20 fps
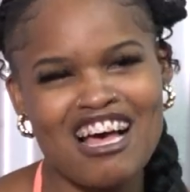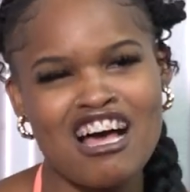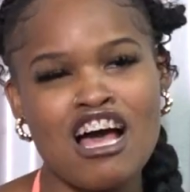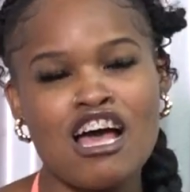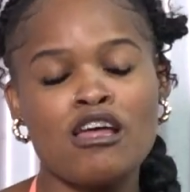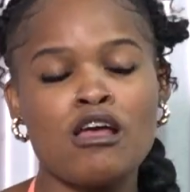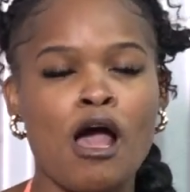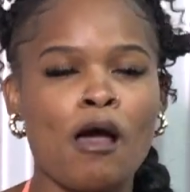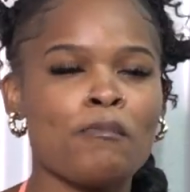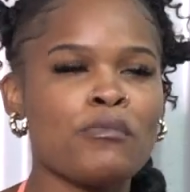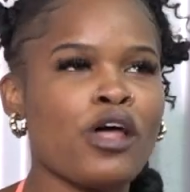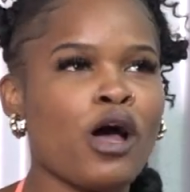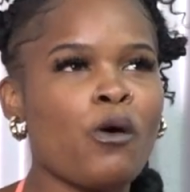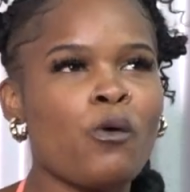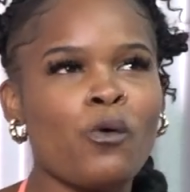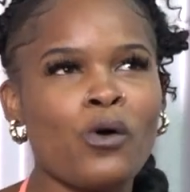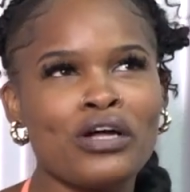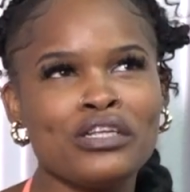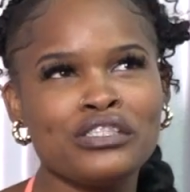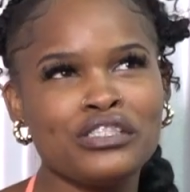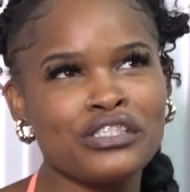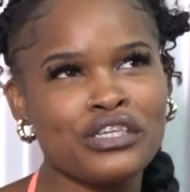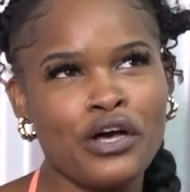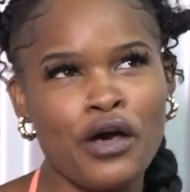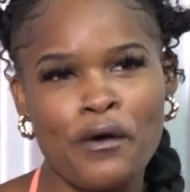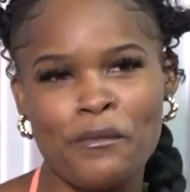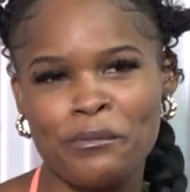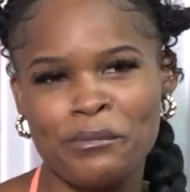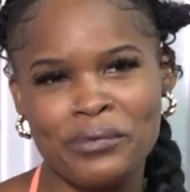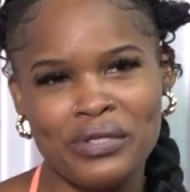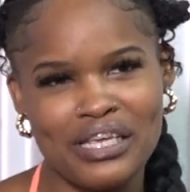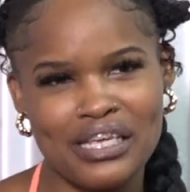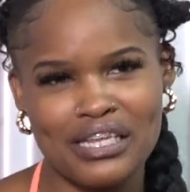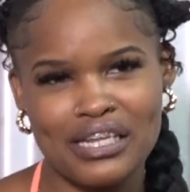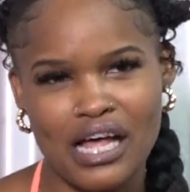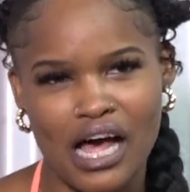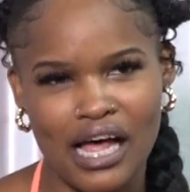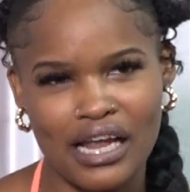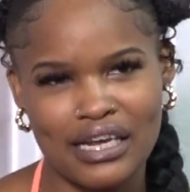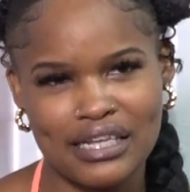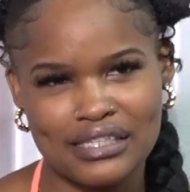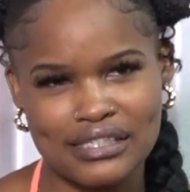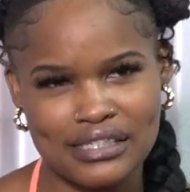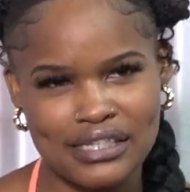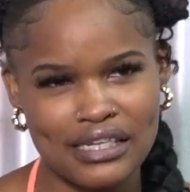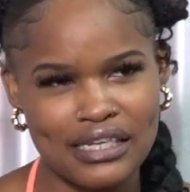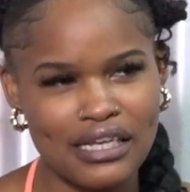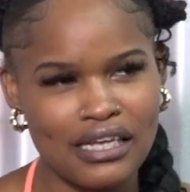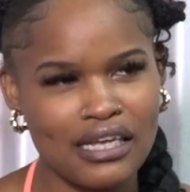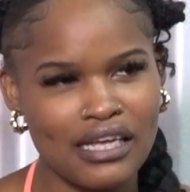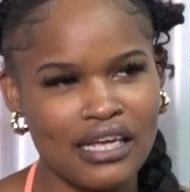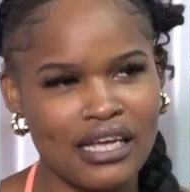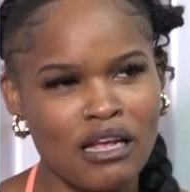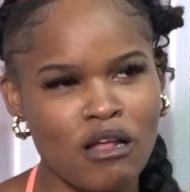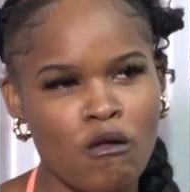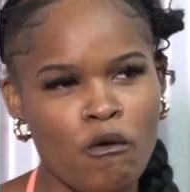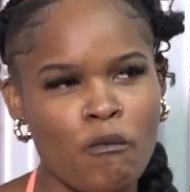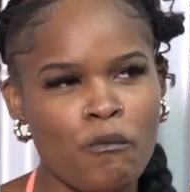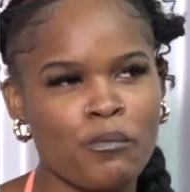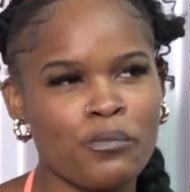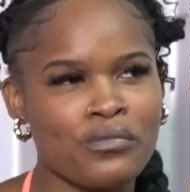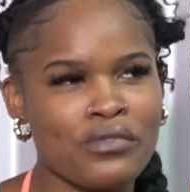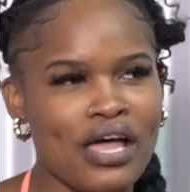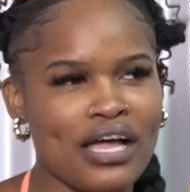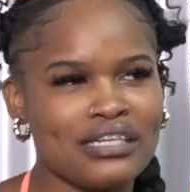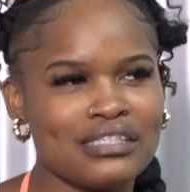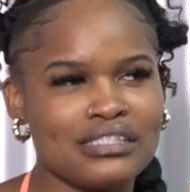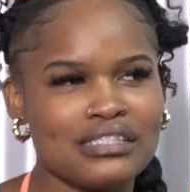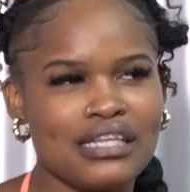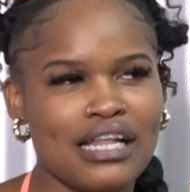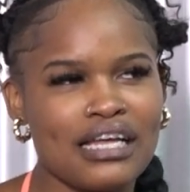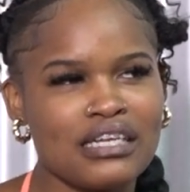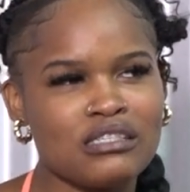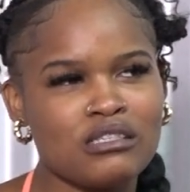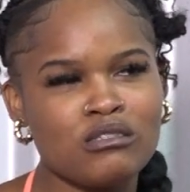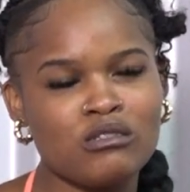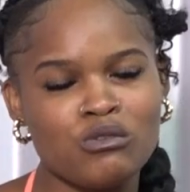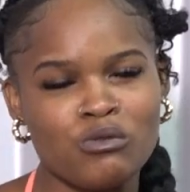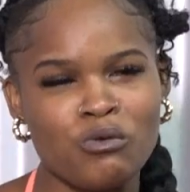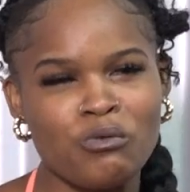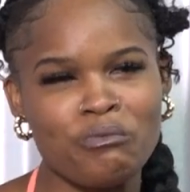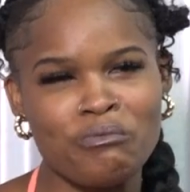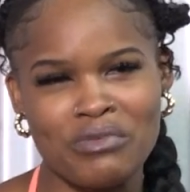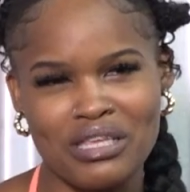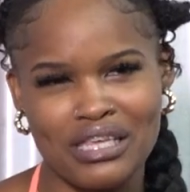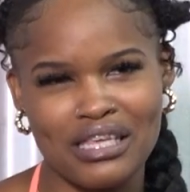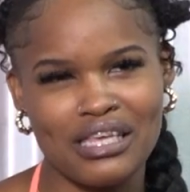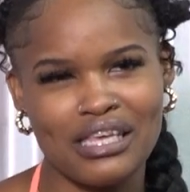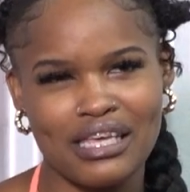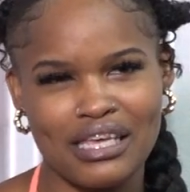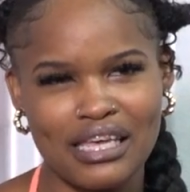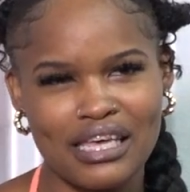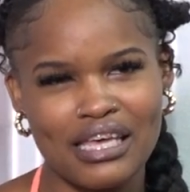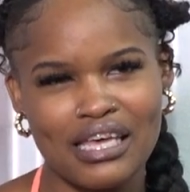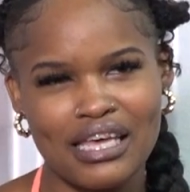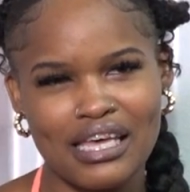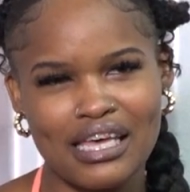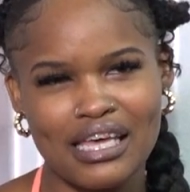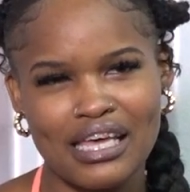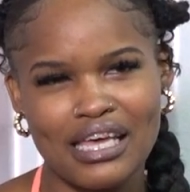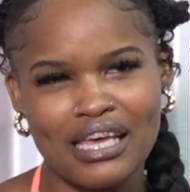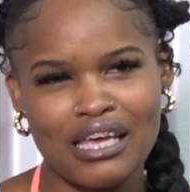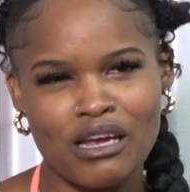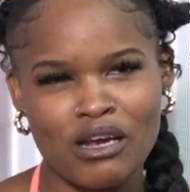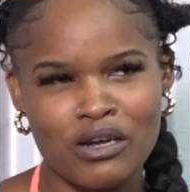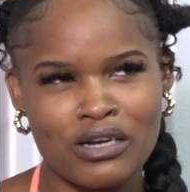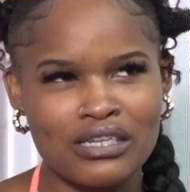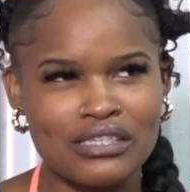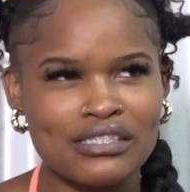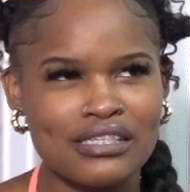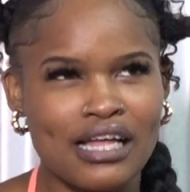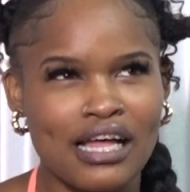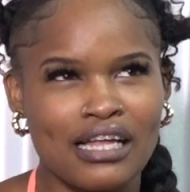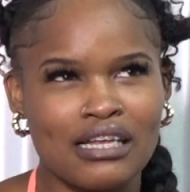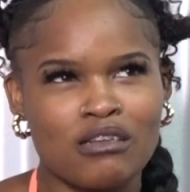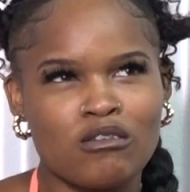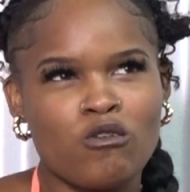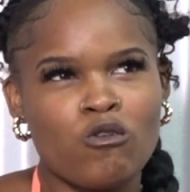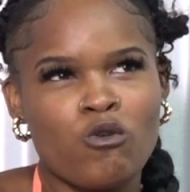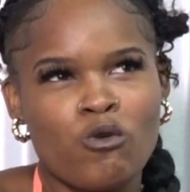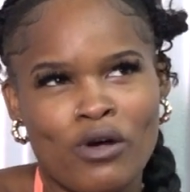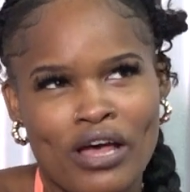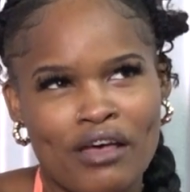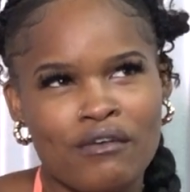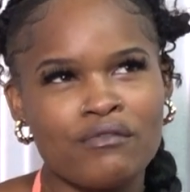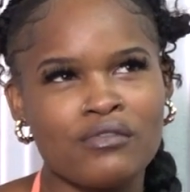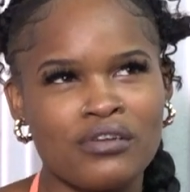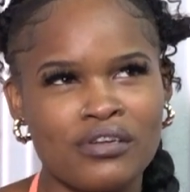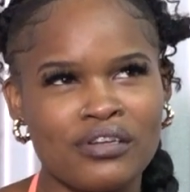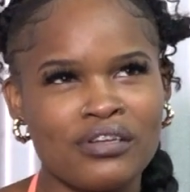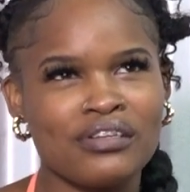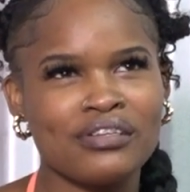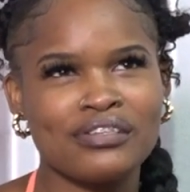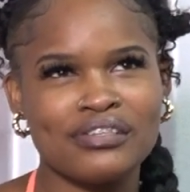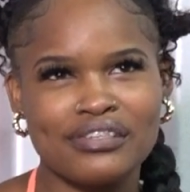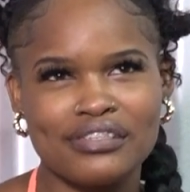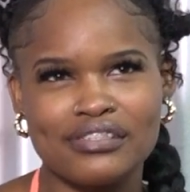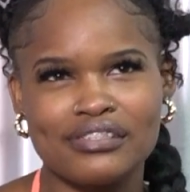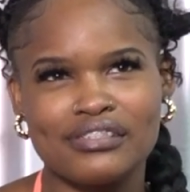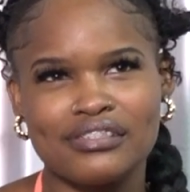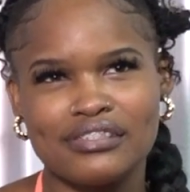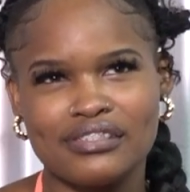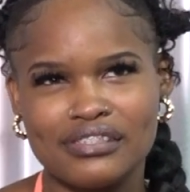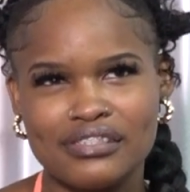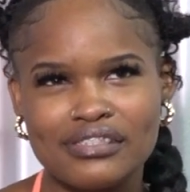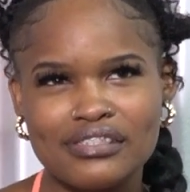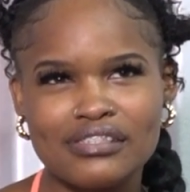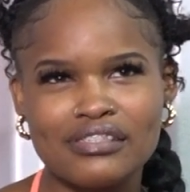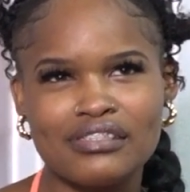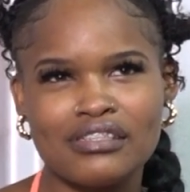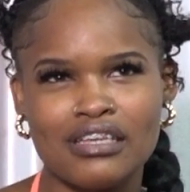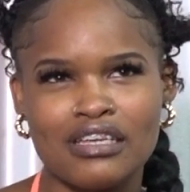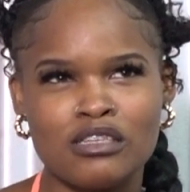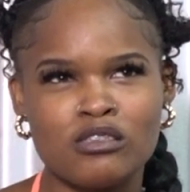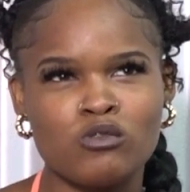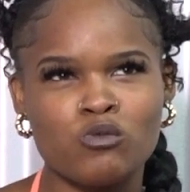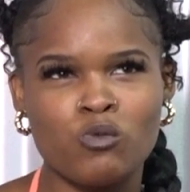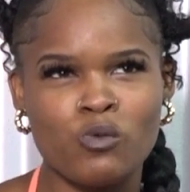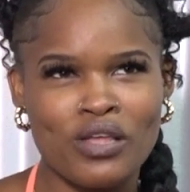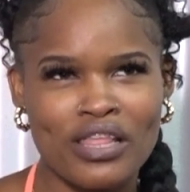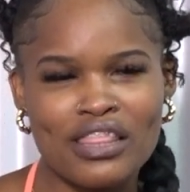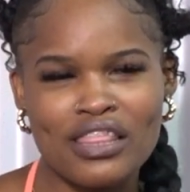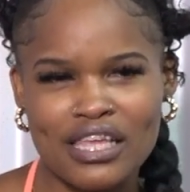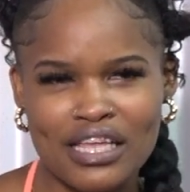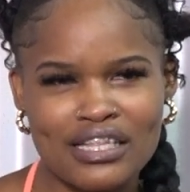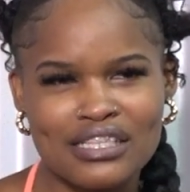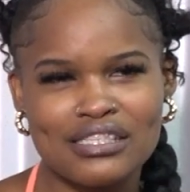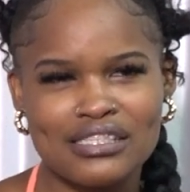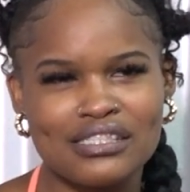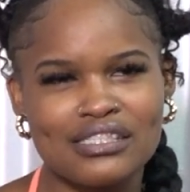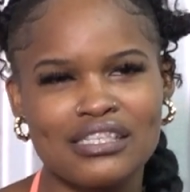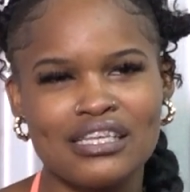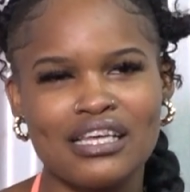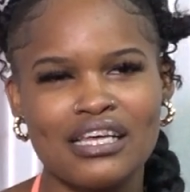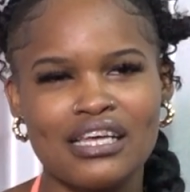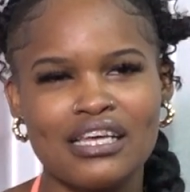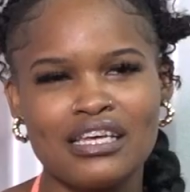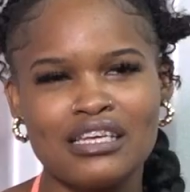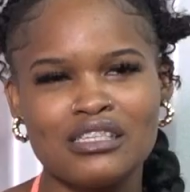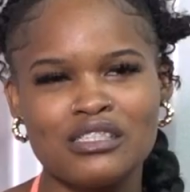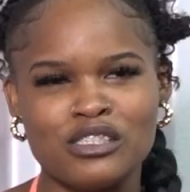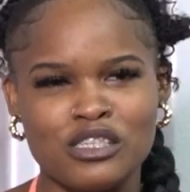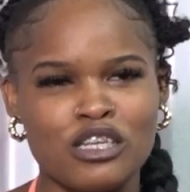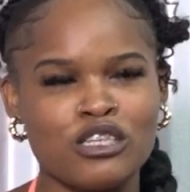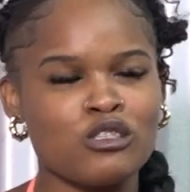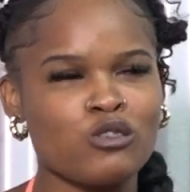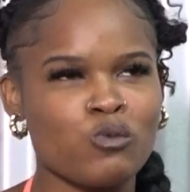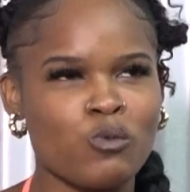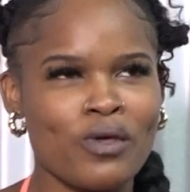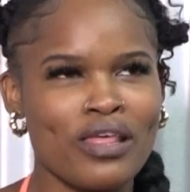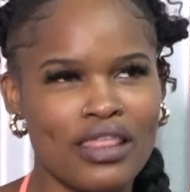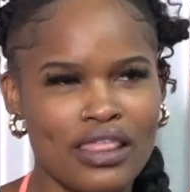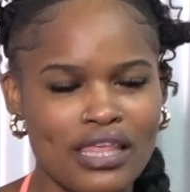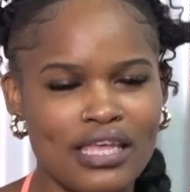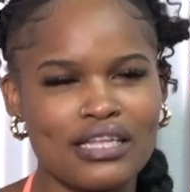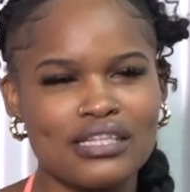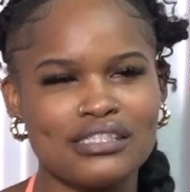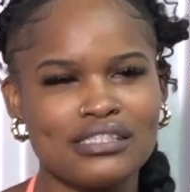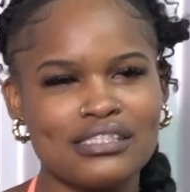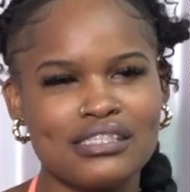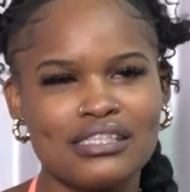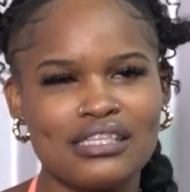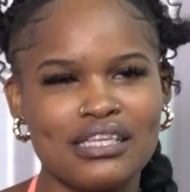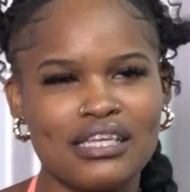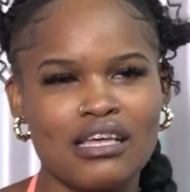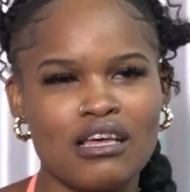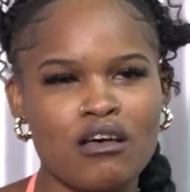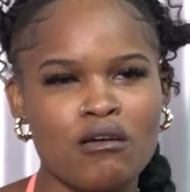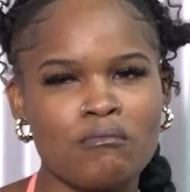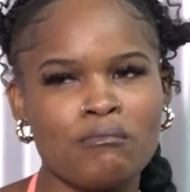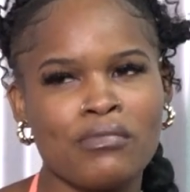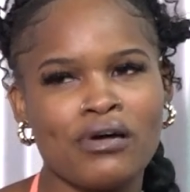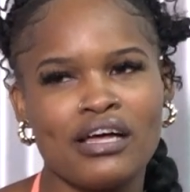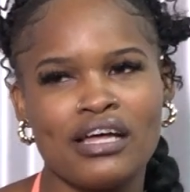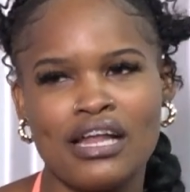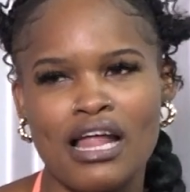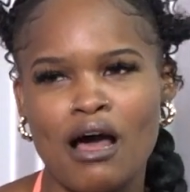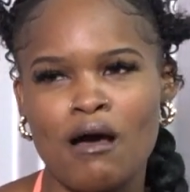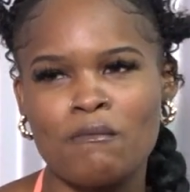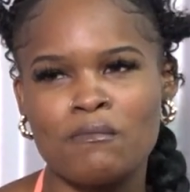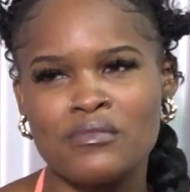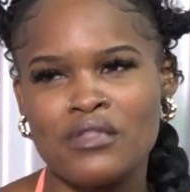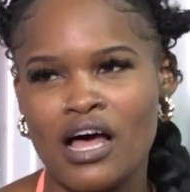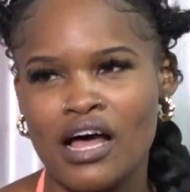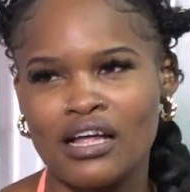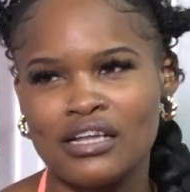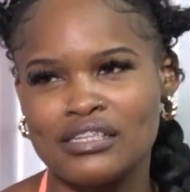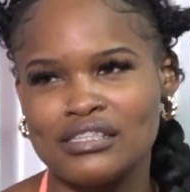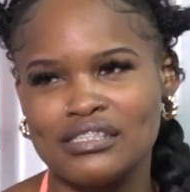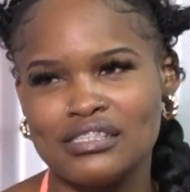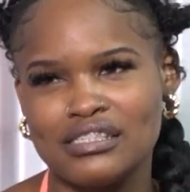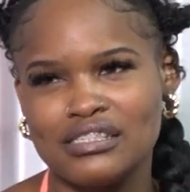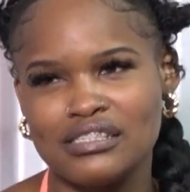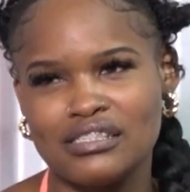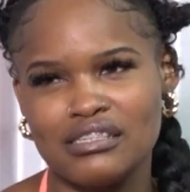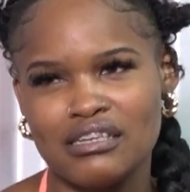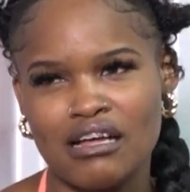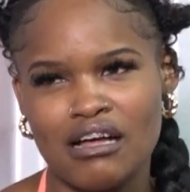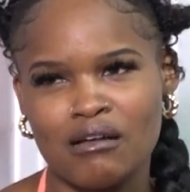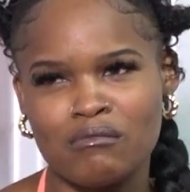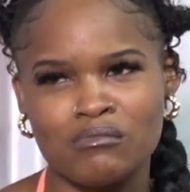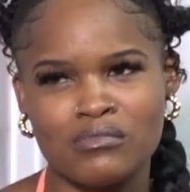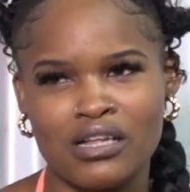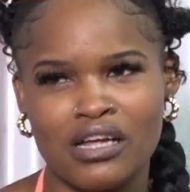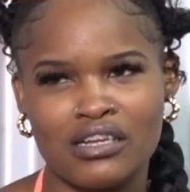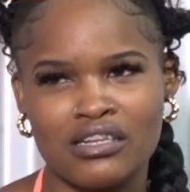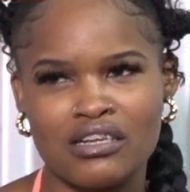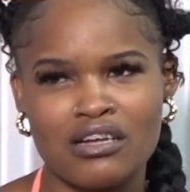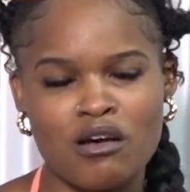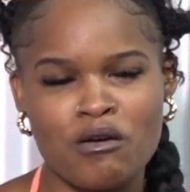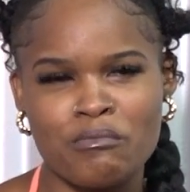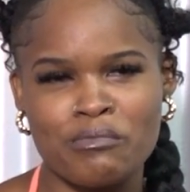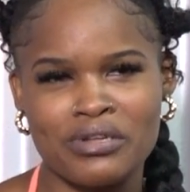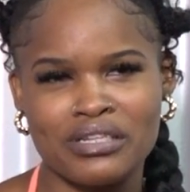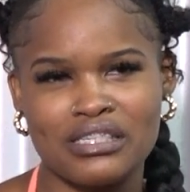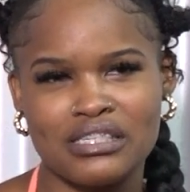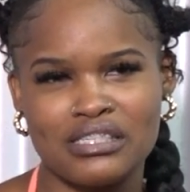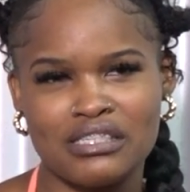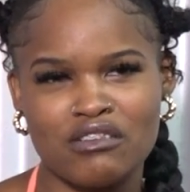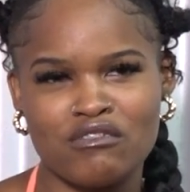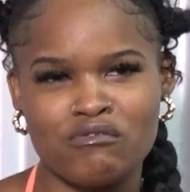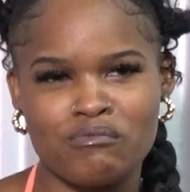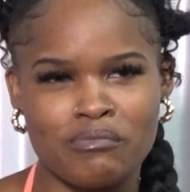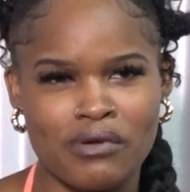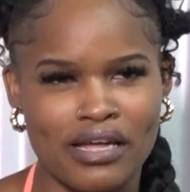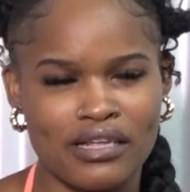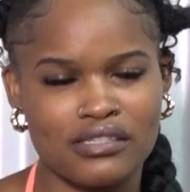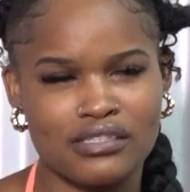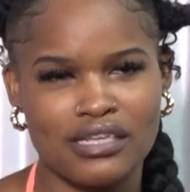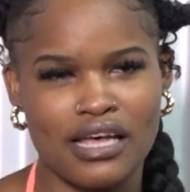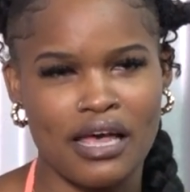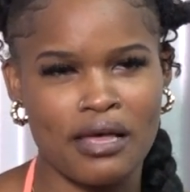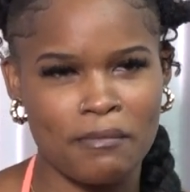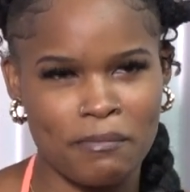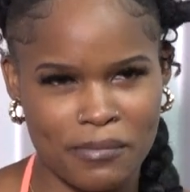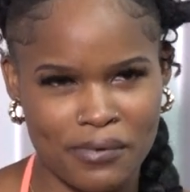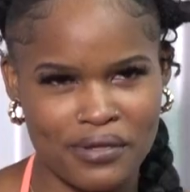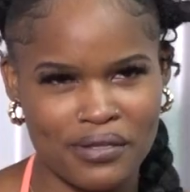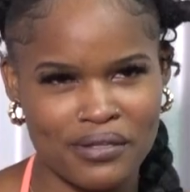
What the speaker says: I'm not one to compete, honestly. I just like to do me. You understand? Whoever is with it is just with it. But I'm not the competitive type.